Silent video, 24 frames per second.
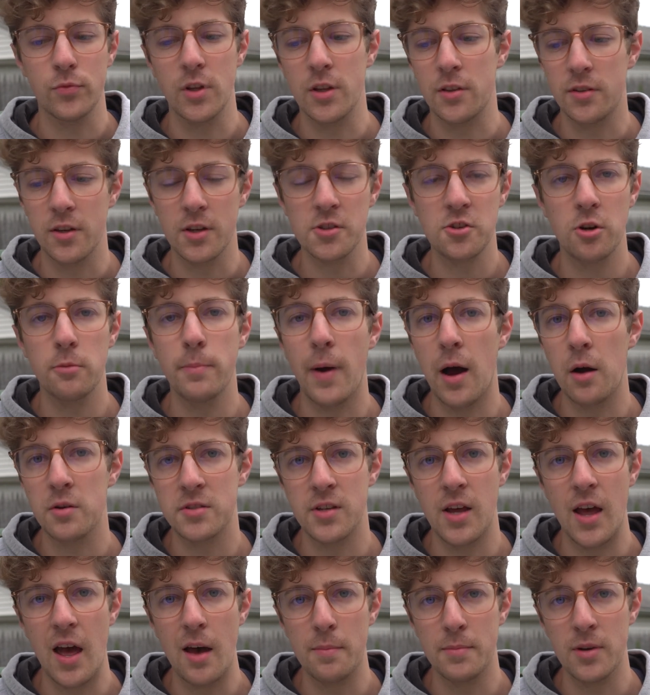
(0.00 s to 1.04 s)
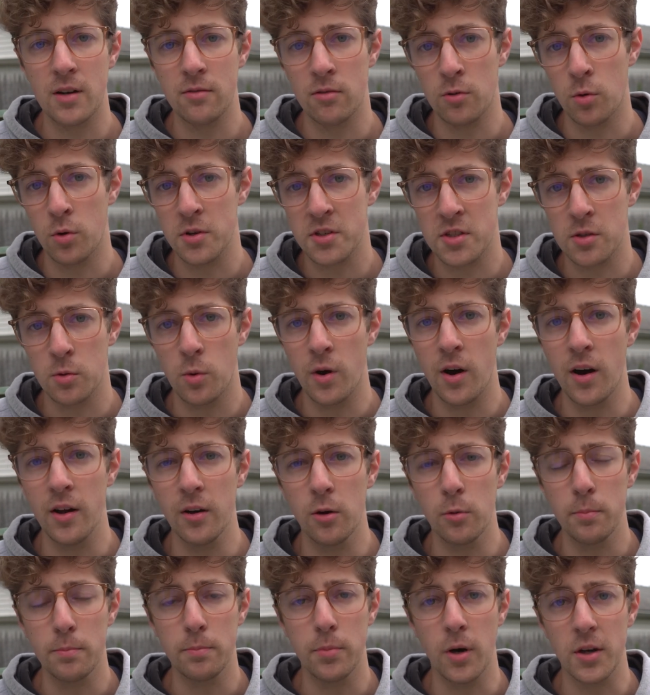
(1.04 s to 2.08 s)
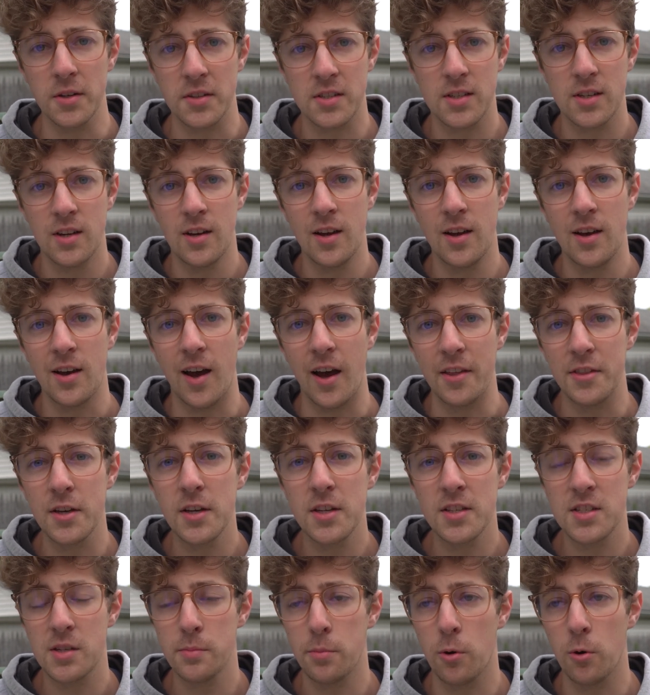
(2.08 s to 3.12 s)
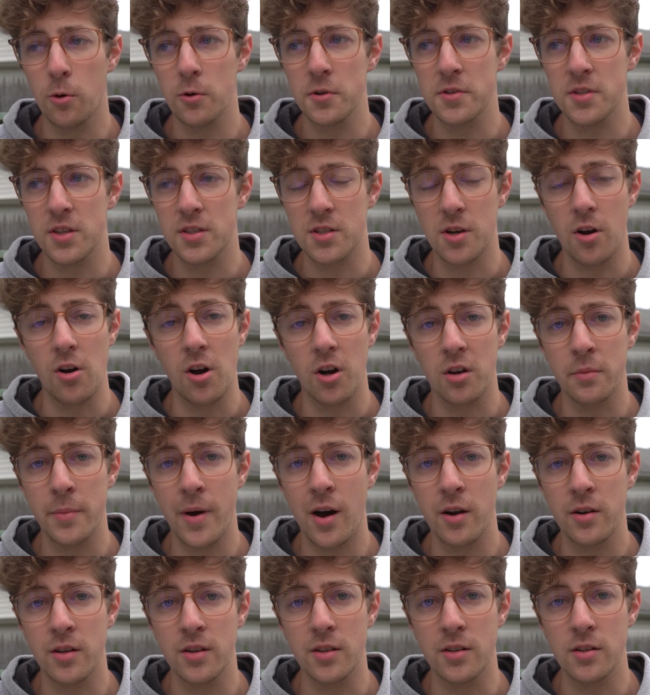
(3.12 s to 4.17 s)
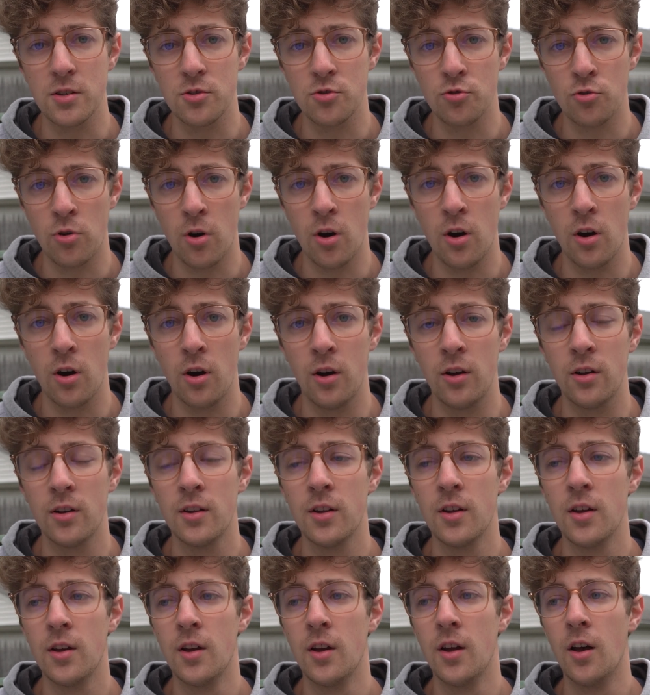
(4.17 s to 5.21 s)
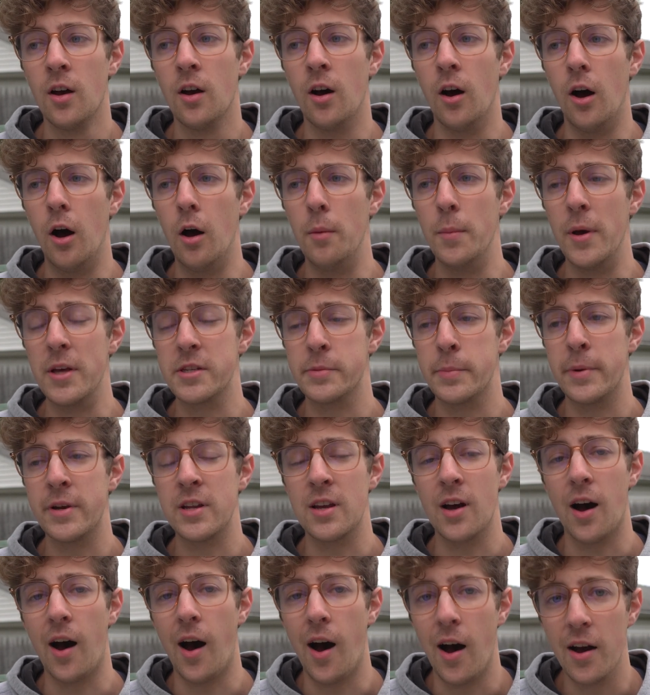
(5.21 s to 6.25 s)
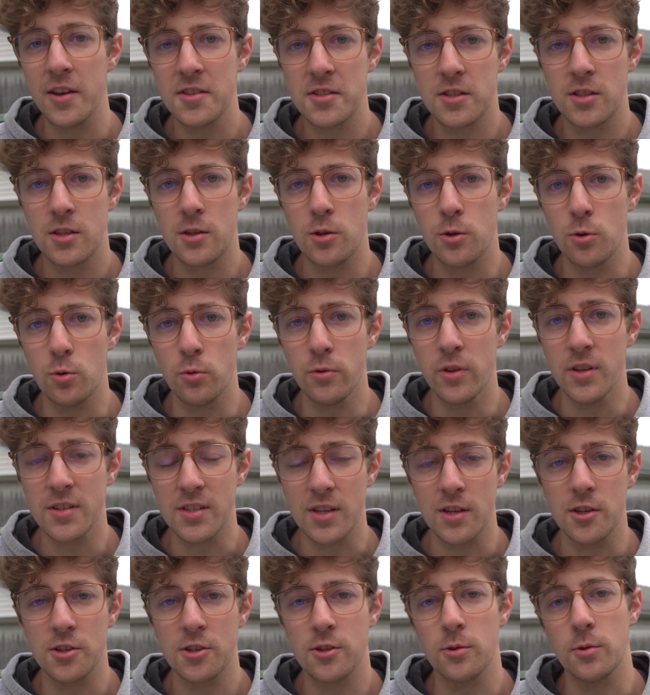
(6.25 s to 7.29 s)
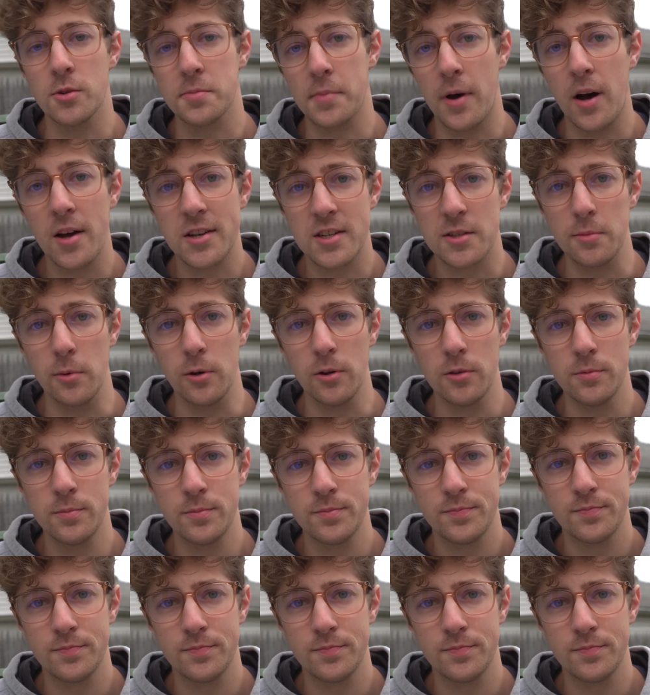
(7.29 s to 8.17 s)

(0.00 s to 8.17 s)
Things are bound to happen every once in a while, but I think it's important to talk about it and draw as many eyes to this issue as possible.